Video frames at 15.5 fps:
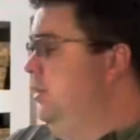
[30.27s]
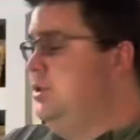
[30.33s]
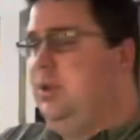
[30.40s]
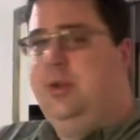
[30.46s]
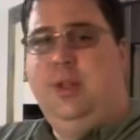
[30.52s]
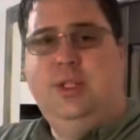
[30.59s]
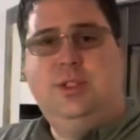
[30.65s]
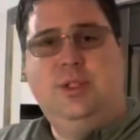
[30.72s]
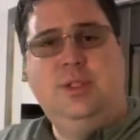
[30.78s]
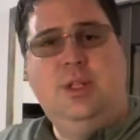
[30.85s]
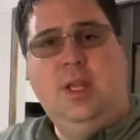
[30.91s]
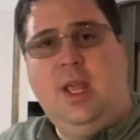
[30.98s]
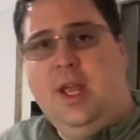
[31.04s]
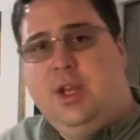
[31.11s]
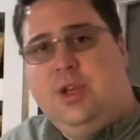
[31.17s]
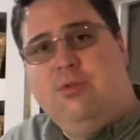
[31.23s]
So this is
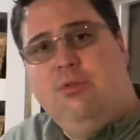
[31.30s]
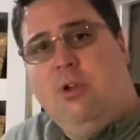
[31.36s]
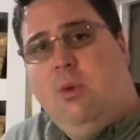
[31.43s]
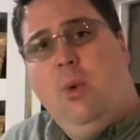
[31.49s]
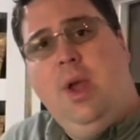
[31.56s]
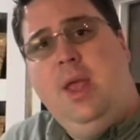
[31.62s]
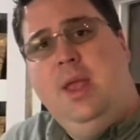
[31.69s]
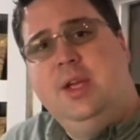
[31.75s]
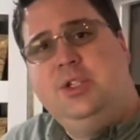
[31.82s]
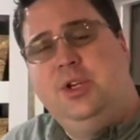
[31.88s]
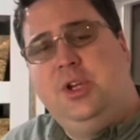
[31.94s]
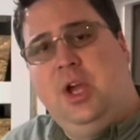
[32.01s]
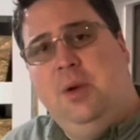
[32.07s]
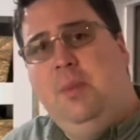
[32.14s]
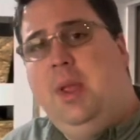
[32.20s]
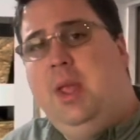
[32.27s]
the entryway as you
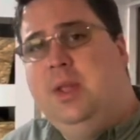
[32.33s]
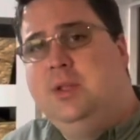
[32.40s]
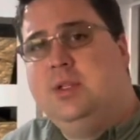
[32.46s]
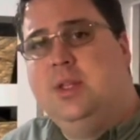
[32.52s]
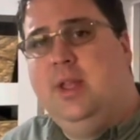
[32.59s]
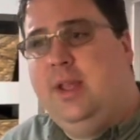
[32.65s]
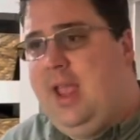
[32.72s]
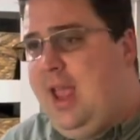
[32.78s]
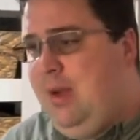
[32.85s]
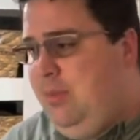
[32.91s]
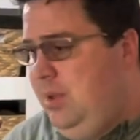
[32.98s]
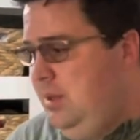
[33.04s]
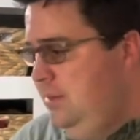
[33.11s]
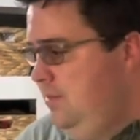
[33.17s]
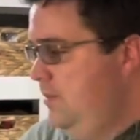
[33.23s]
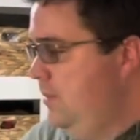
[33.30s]
come into the
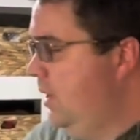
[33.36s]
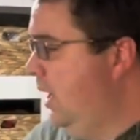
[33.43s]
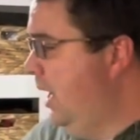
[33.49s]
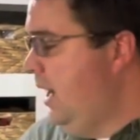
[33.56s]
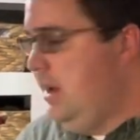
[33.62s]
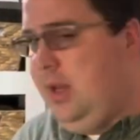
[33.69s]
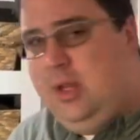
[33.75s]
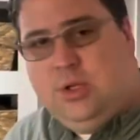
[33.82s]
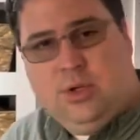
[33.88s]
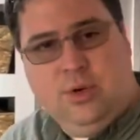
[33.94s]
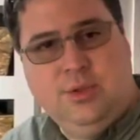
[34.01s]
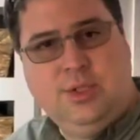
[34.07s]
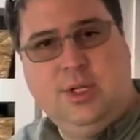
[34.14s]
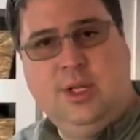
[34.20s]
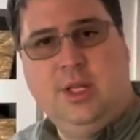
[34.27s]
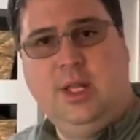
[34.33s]
cabin, and it
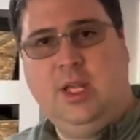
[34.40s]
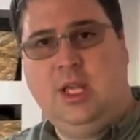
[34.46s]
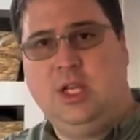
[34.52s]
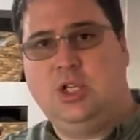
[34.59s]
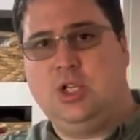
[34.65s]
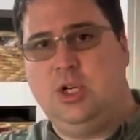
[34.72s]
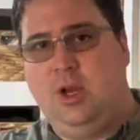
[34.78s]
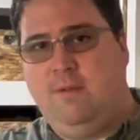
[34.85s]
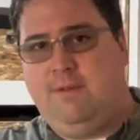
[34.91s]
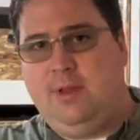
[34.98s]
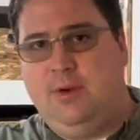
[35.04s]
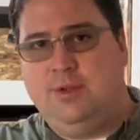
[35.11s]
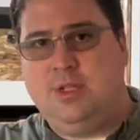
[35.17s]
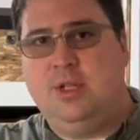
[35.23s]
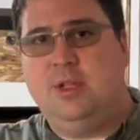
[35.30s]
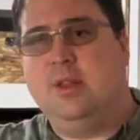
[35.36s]
turns into the kitchen and
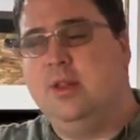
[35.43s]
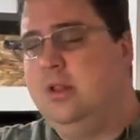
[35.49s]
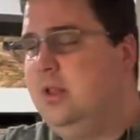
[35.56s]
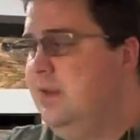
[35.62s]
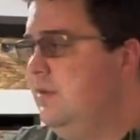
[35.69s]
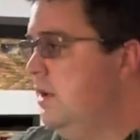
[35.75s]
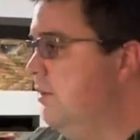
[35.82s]
flows into the living